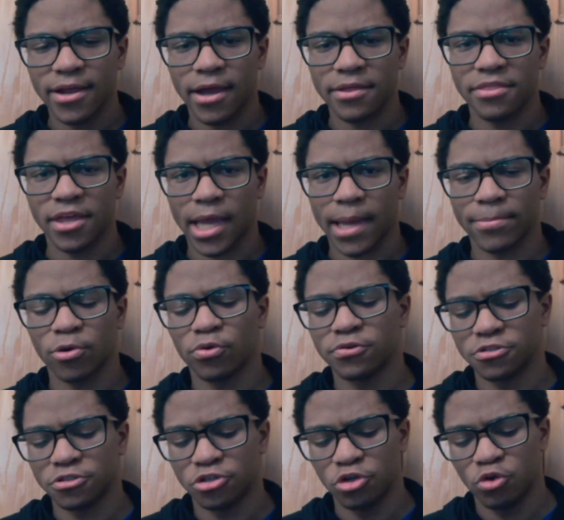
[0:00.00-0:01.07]
I think I'm
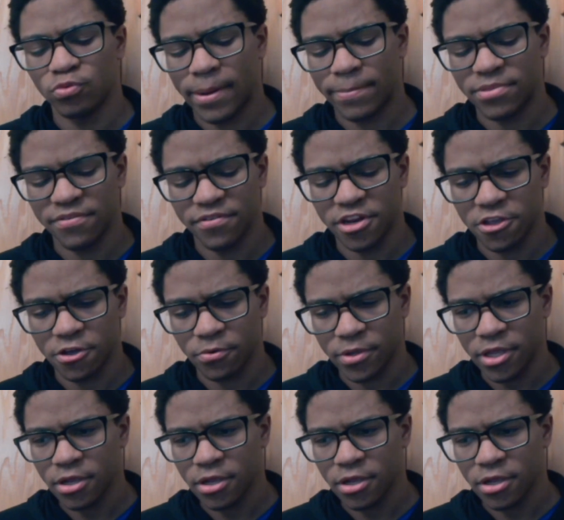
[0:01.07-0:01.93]
going to wrap the video